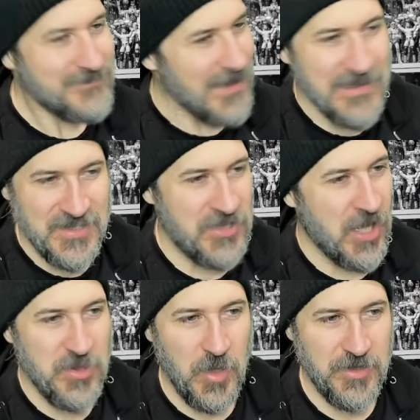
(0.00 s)
It's
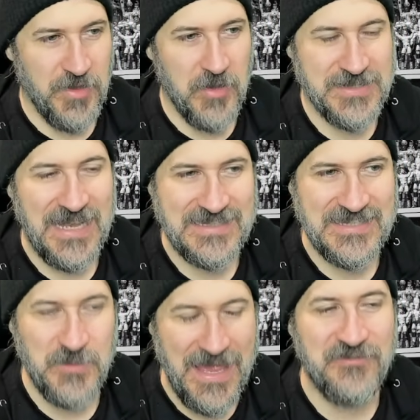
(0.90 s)
another one of those
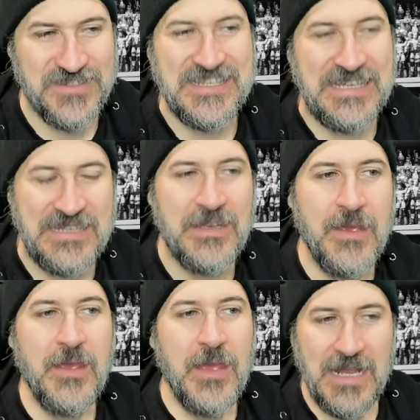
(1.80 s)
classic. We have seen
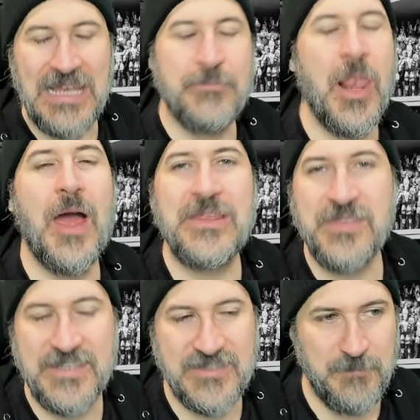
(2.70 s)
a clip like
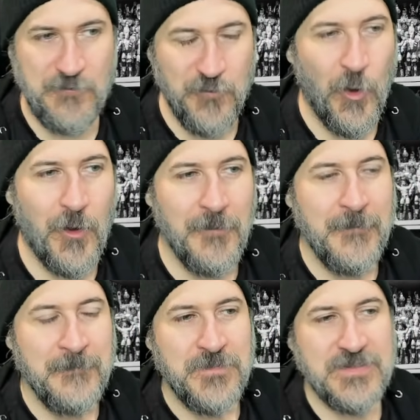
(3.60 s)
this before.
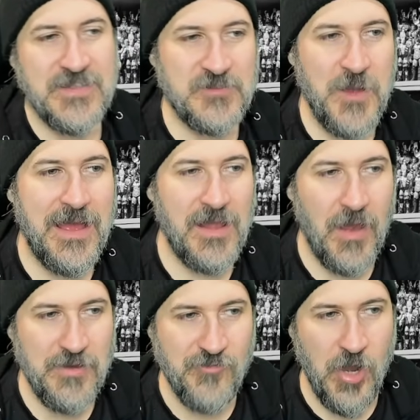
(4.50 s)
This is where,
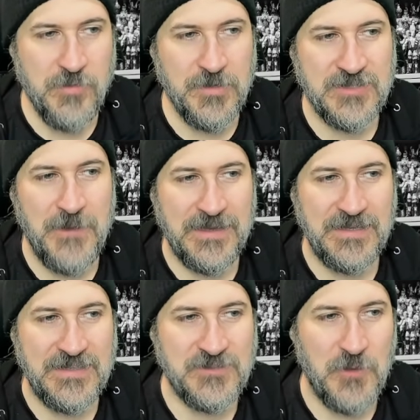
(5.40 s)
like, Roman's
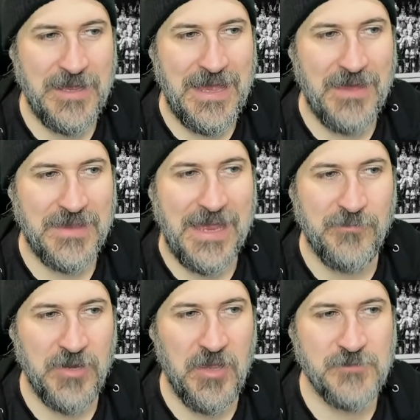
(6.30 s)
making his way out. The
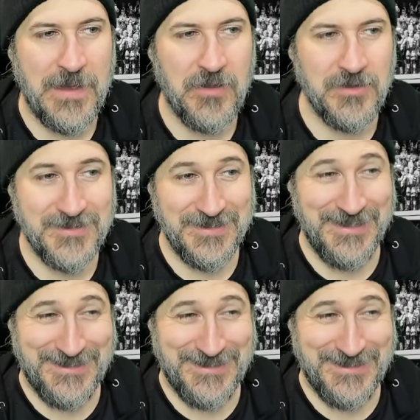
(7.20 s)
camera goes back onto the